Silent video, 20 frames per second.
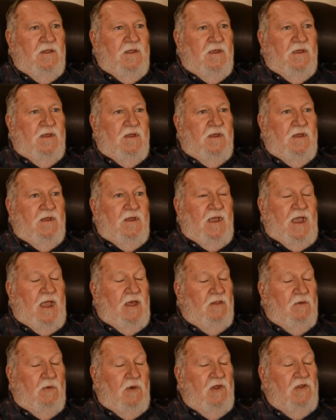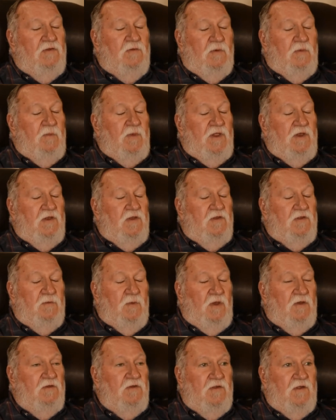how the waste were being
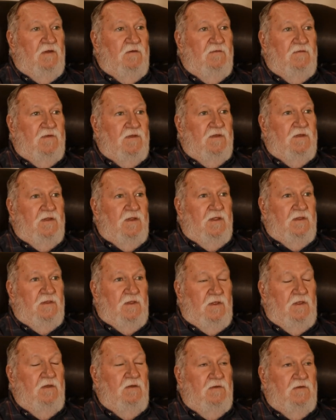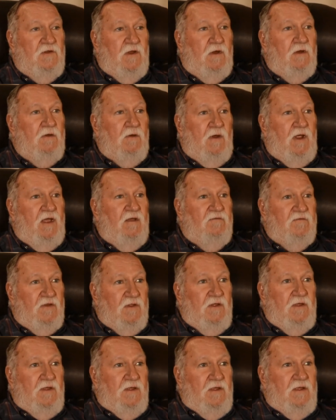disposed of at the Hughes Aircraft
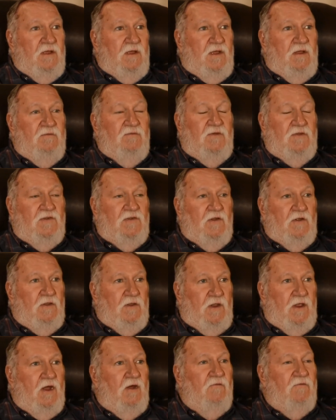facility, Air